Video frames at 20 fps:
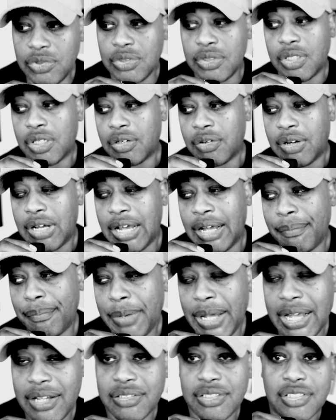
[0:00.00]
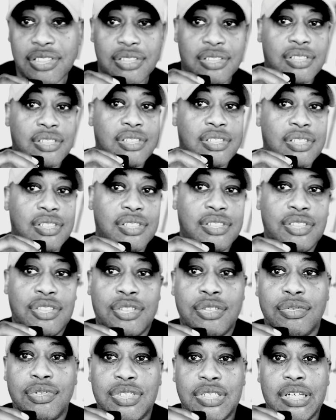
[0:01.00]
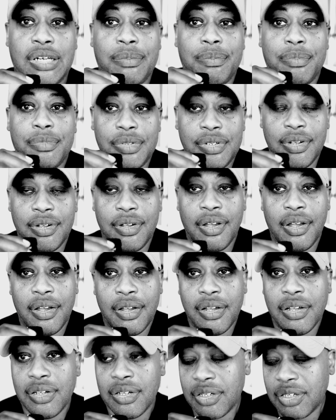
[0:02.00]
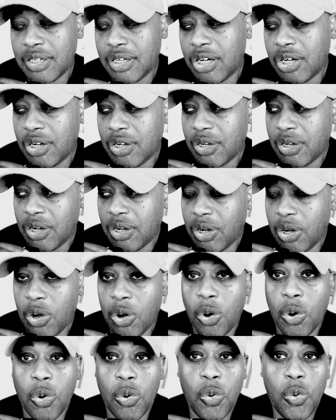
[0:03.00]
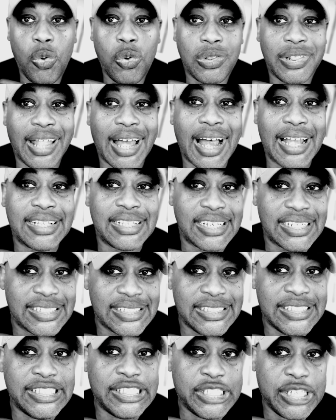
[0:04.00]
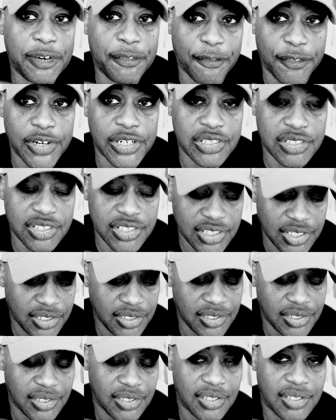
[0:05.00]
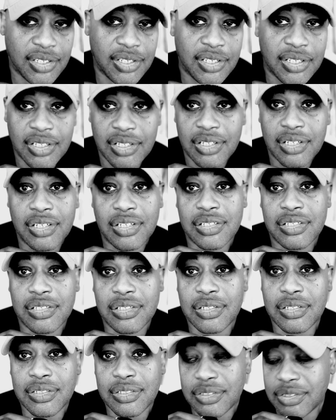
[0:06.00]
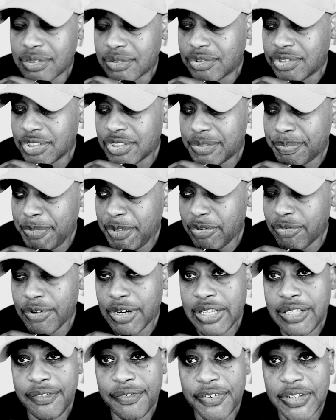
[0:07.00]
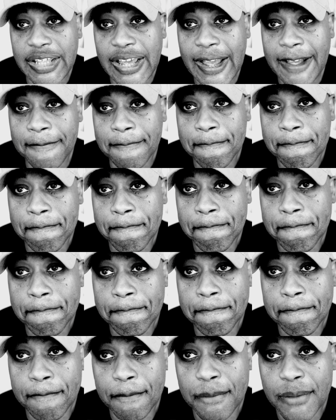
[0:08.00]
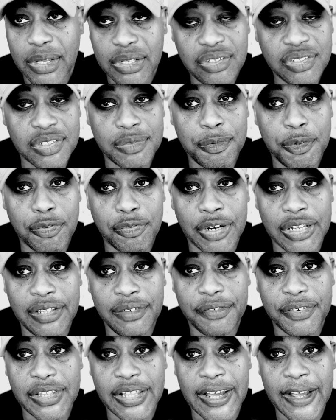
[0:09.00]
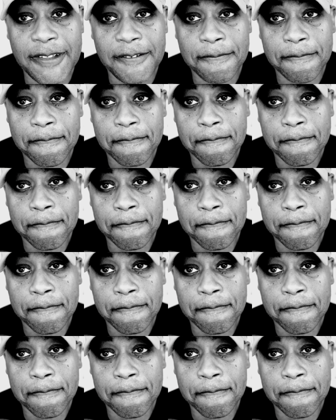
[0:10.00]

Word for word: you know, I'm about to do some a whole lot different so just be ready for that. Just be ready for that.